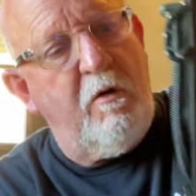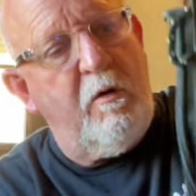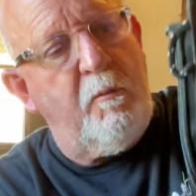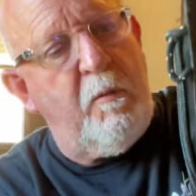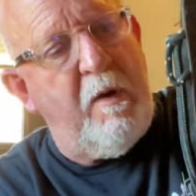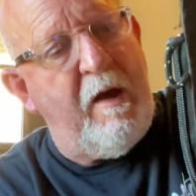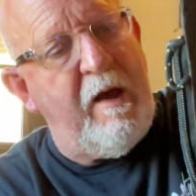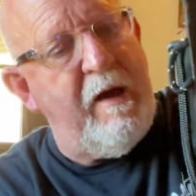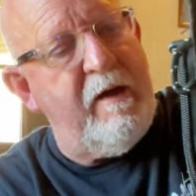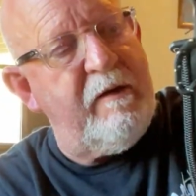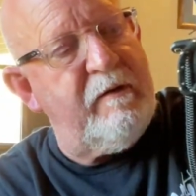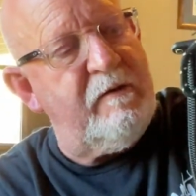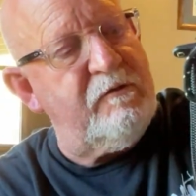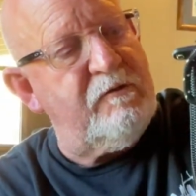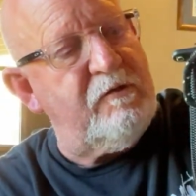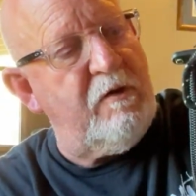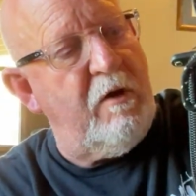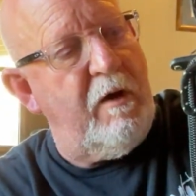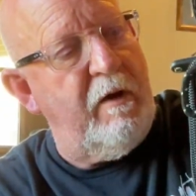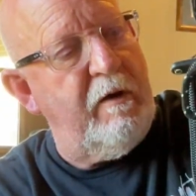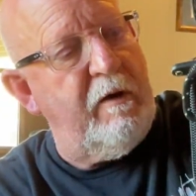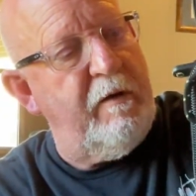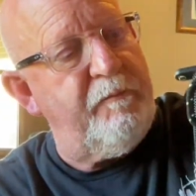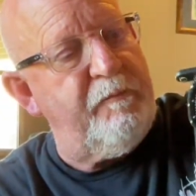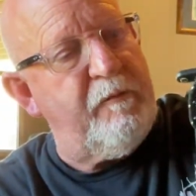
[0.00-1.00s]
panels
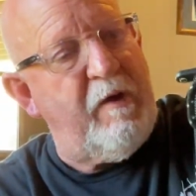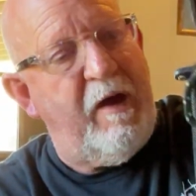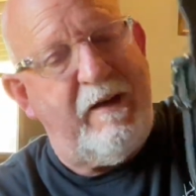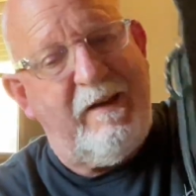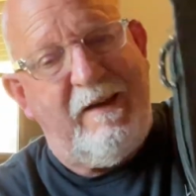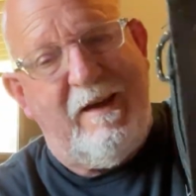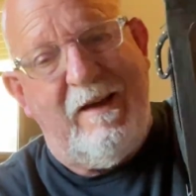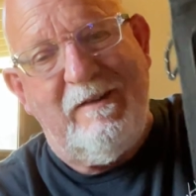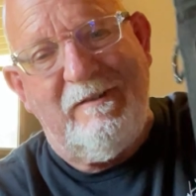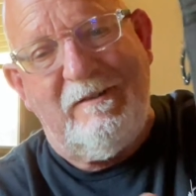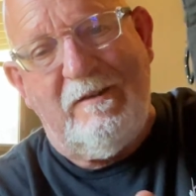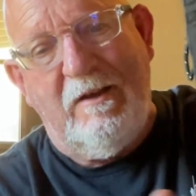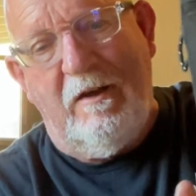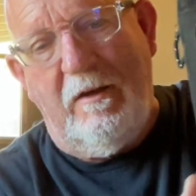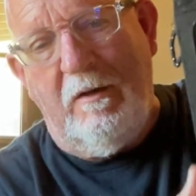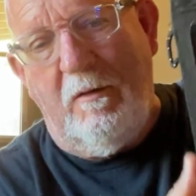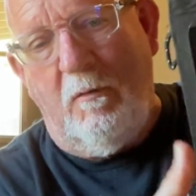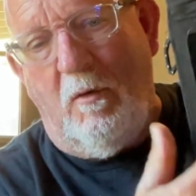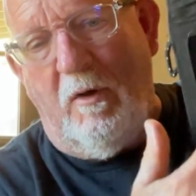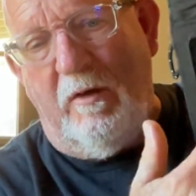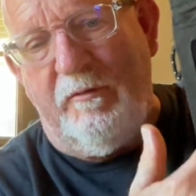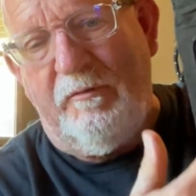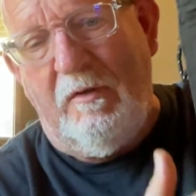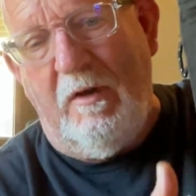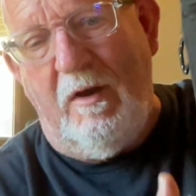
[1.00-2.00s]
on it. I can't tell you
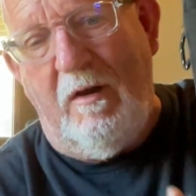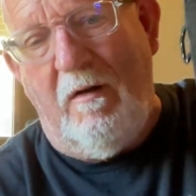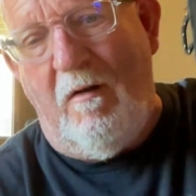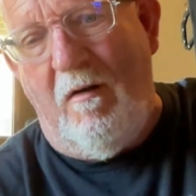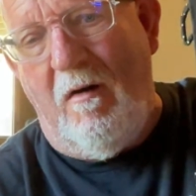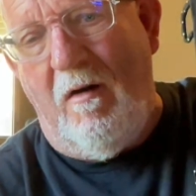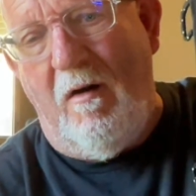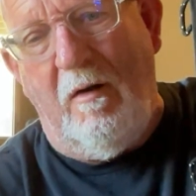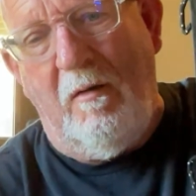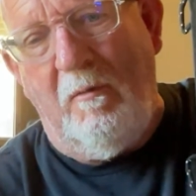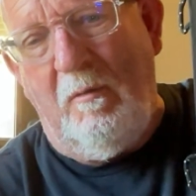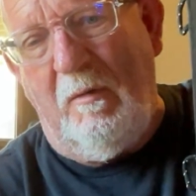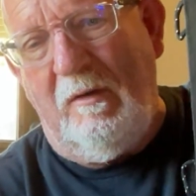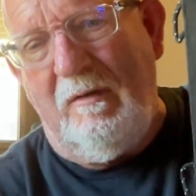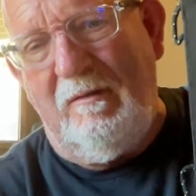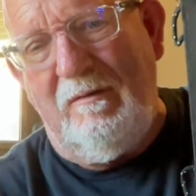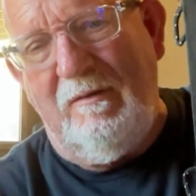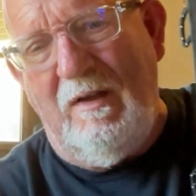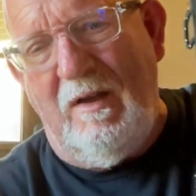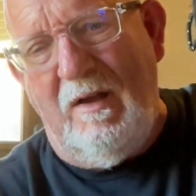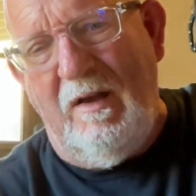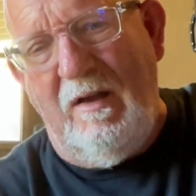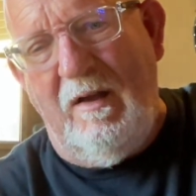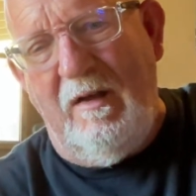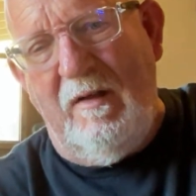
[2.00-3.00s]
what they are, but
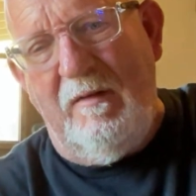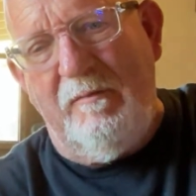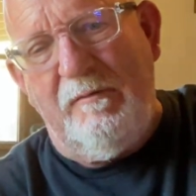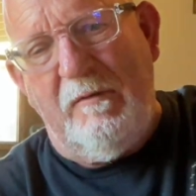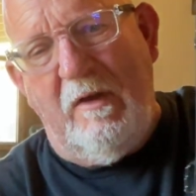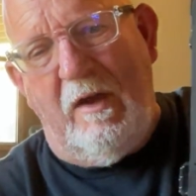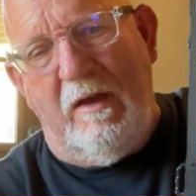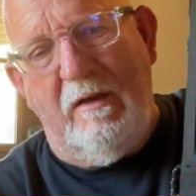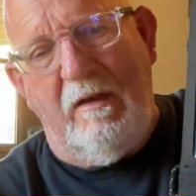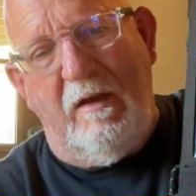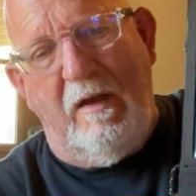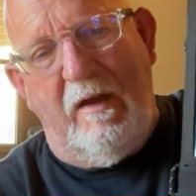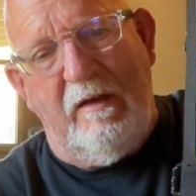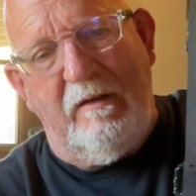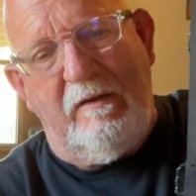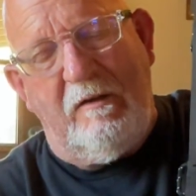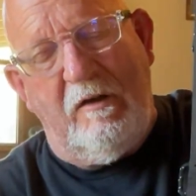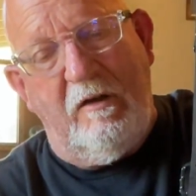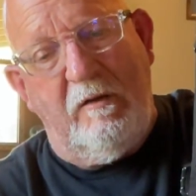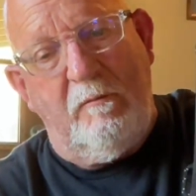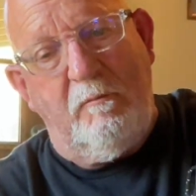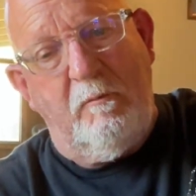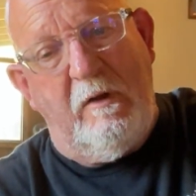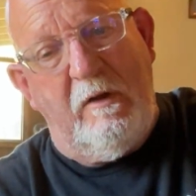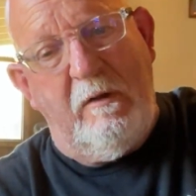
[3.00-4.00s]
it
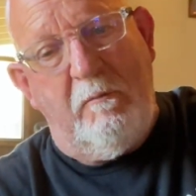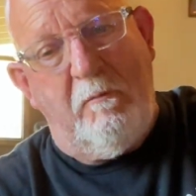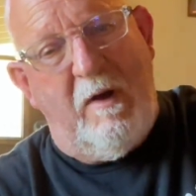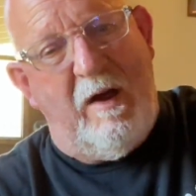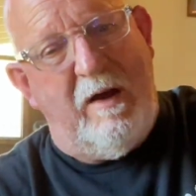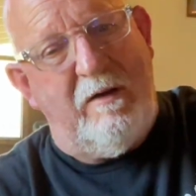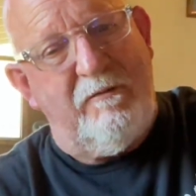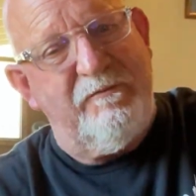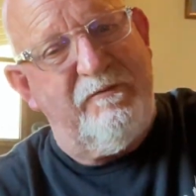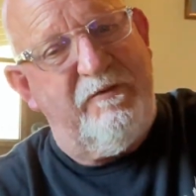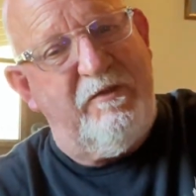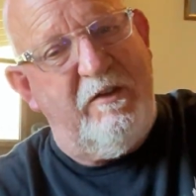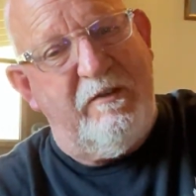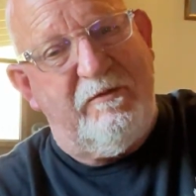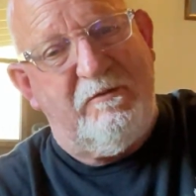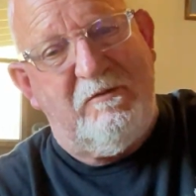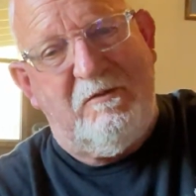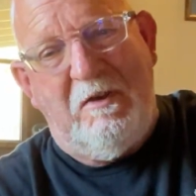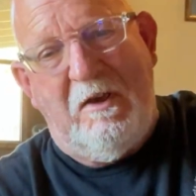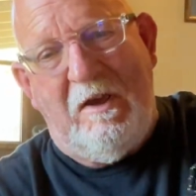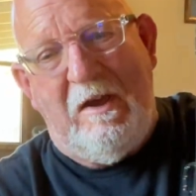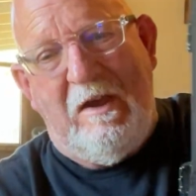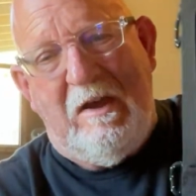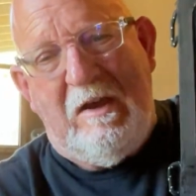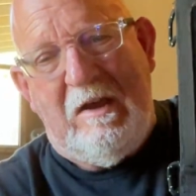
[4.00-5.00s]
could be about
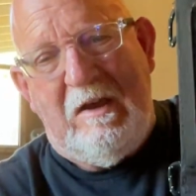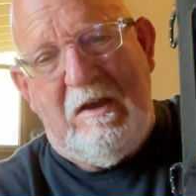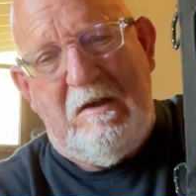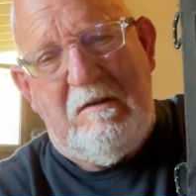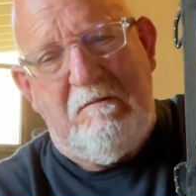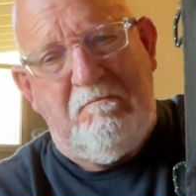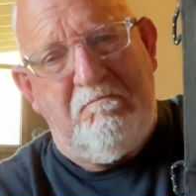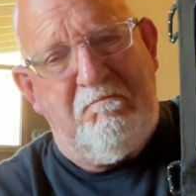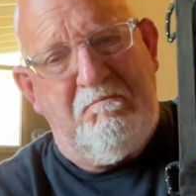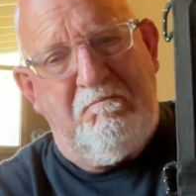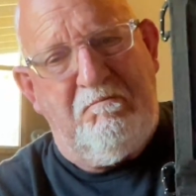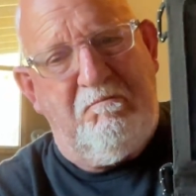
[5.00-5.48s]
15